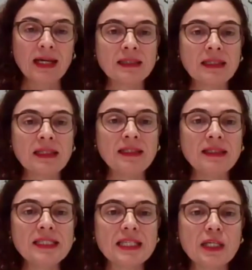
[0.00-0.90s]
And
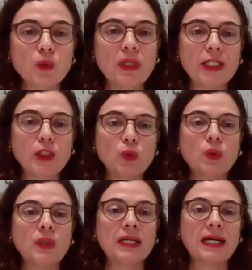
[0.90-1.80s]
in this, I would like
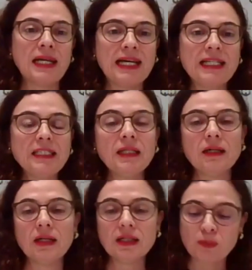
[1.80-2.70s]
to
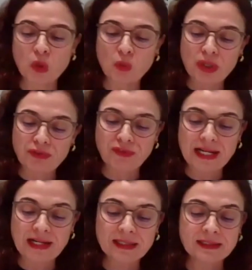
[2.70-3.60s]
align with
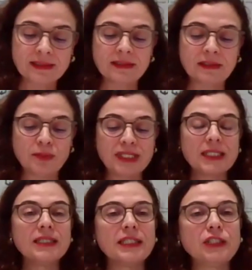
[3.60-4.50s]
Frank's
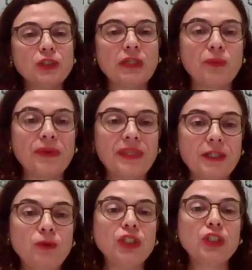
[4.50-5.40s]
presentation and with
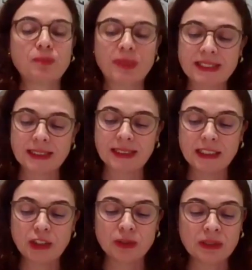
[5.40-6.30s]
Eunji's
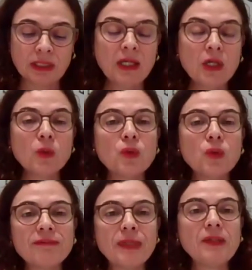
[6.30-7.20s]
presentation,
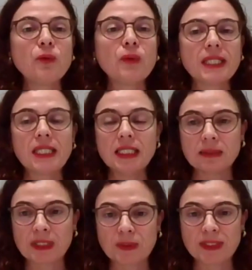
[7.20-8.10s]
who have been quite
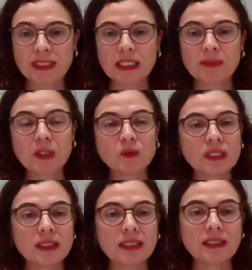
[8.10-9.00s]
clear about it and
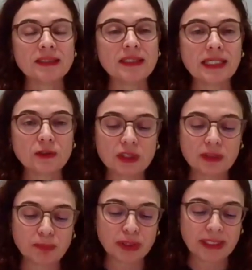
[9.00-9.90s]
about the
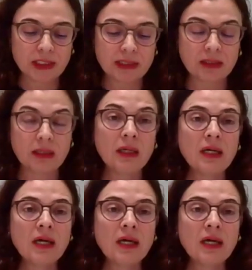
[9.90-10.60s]
hydrogen potential.